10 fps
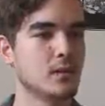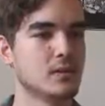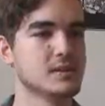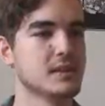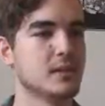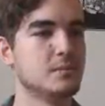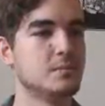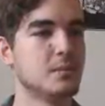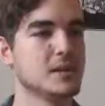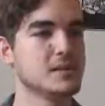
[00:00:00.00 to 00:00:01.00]
Oh, this is like a
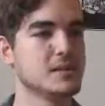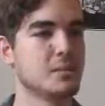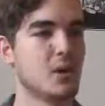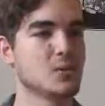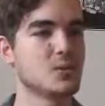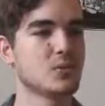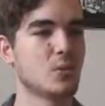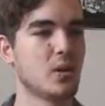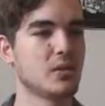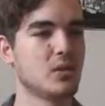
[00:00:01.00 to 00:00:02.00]
bus depot. I was wondering
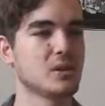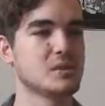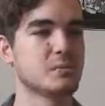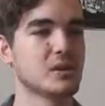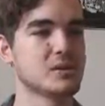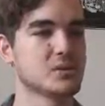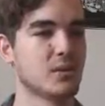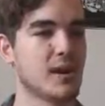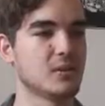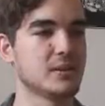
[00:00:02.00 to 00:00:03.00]
why there are all these buses
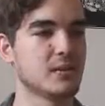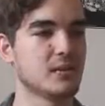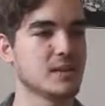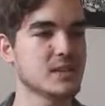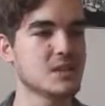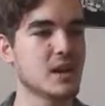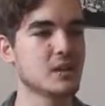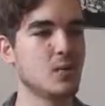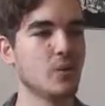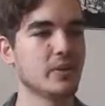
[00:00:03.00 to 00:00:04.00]
around here. That's actually kind
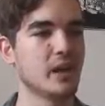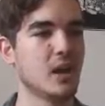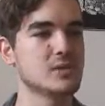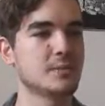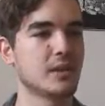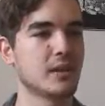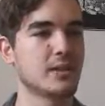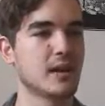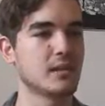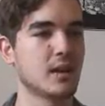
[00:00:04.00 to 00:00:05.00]
of cool that they have something like
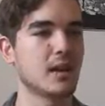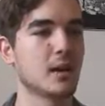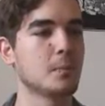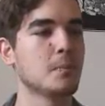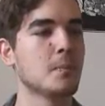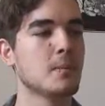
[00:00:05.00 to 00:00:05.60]
that in the game.